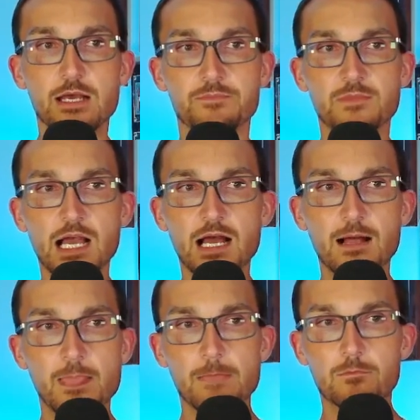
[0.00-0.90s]

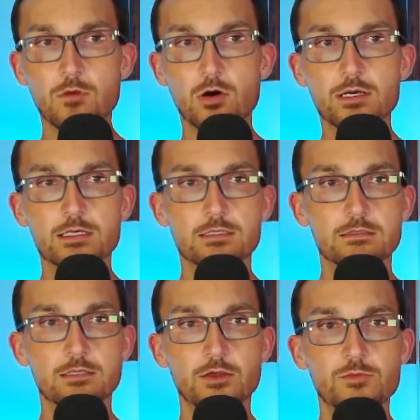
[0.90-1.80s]
The
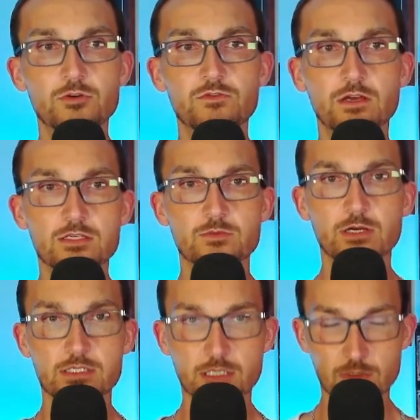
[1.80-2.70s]
move also
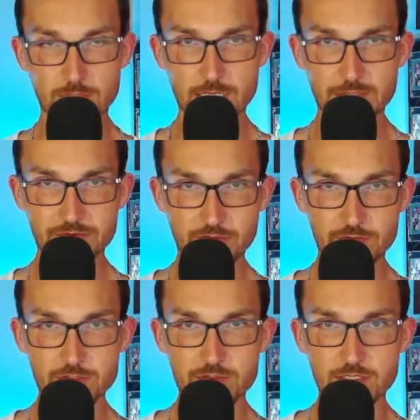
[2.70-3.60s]
marks a homecoming for the
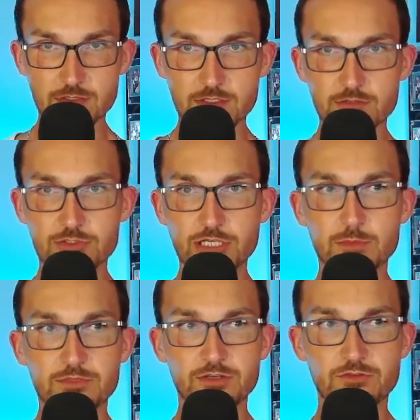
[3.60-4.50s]
Russos, who
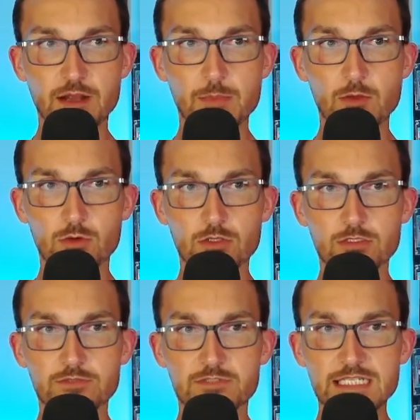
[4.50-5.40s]
jumped from the
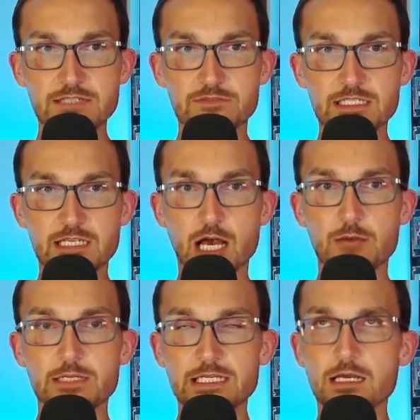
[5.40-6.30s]
world of TV
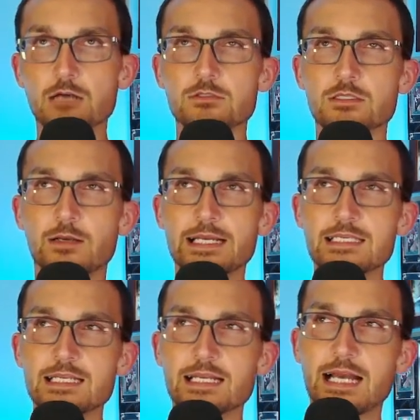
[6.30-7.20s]
comedy. Oh, so I
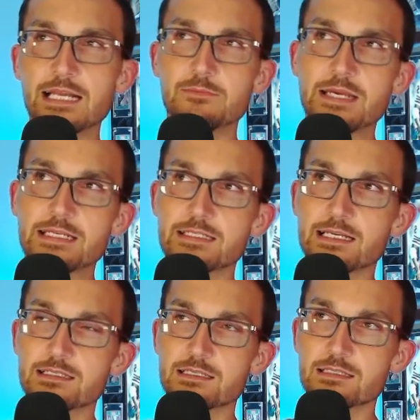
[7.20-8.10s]
guess that kind of makes
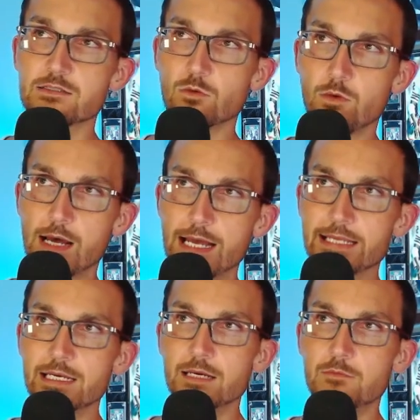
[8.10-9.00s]
sense as to why
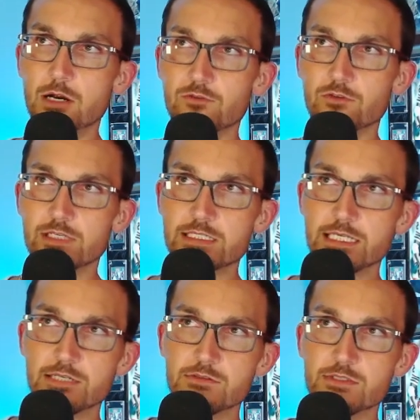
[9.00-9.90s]
Marvel
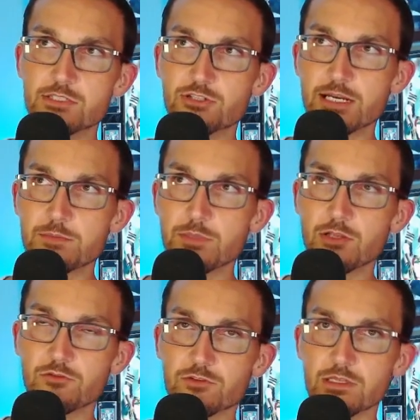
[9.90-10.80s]
continues to try to
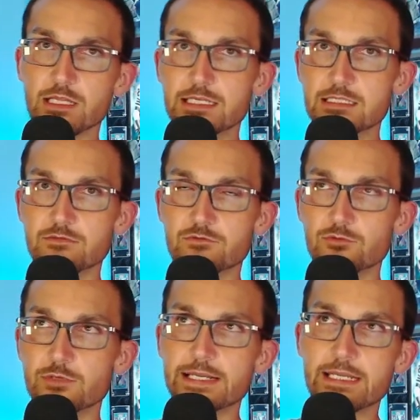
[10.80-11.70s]
pilfer the likes of
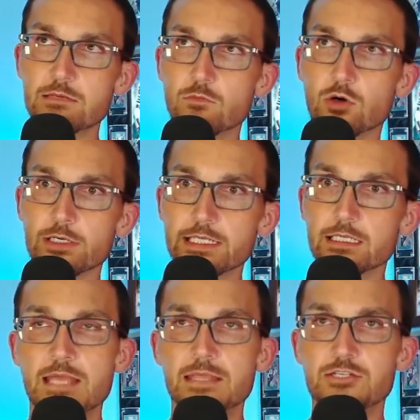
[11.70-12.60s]
Rick and Morty
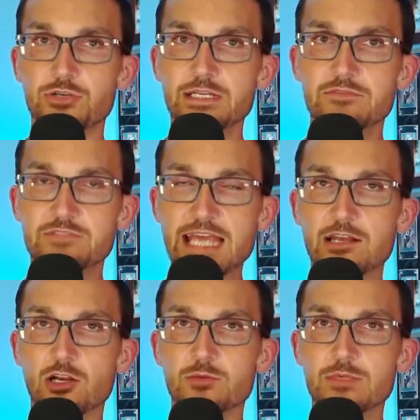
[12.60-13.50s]
and the Tree of
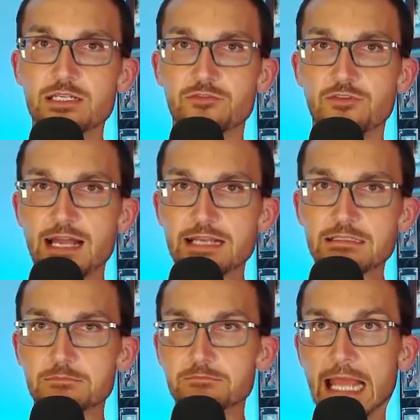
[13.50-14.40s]
Dan Harmon to
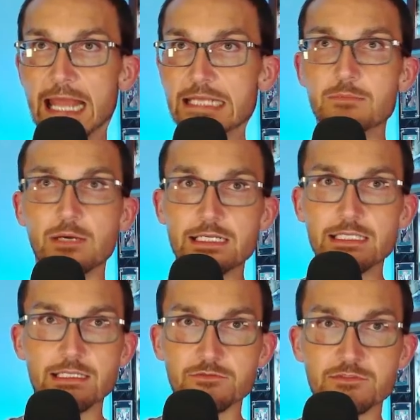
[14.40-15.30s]
find
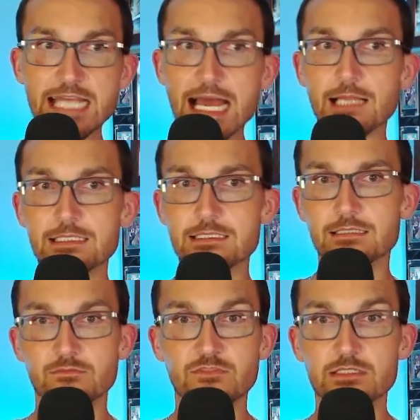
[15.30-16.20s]
anybody of talent.
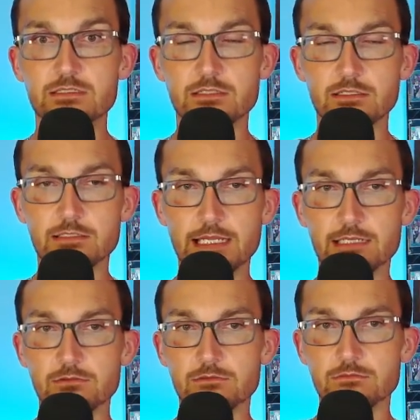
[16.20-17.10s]
You have to turn
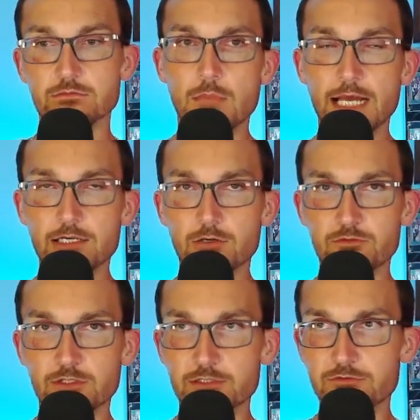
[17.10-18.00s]
that mine
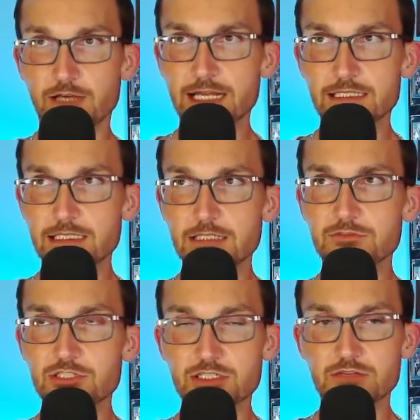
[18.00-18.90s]
over and find
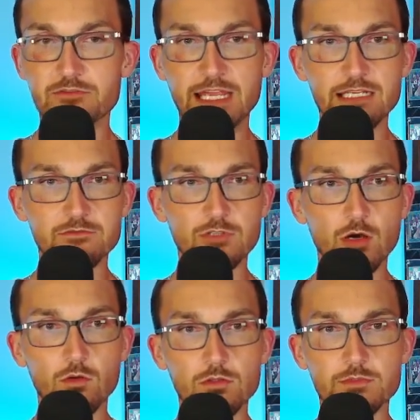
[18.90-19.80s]
even just a vein of
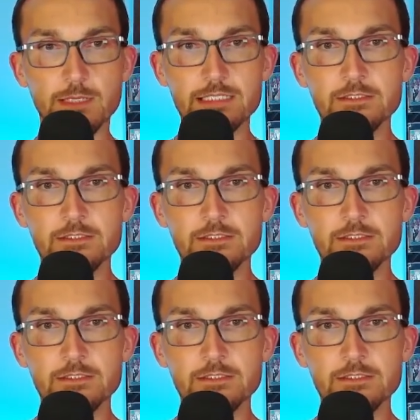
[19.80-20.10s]
gold. But